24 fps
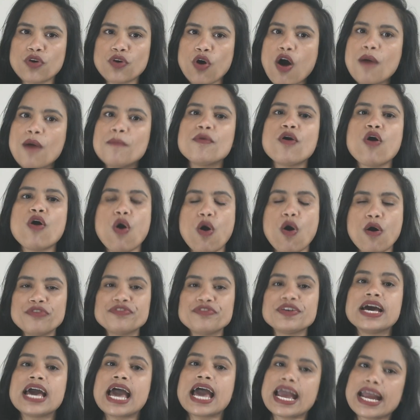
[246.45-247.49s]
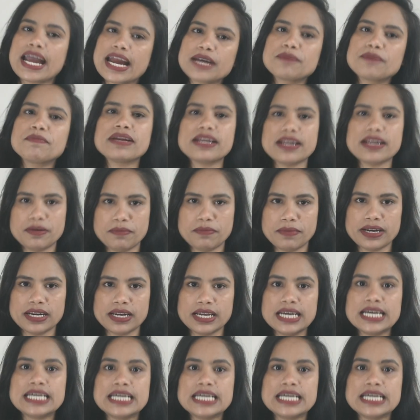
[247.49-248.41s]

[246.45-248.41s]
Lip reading: combo of admin.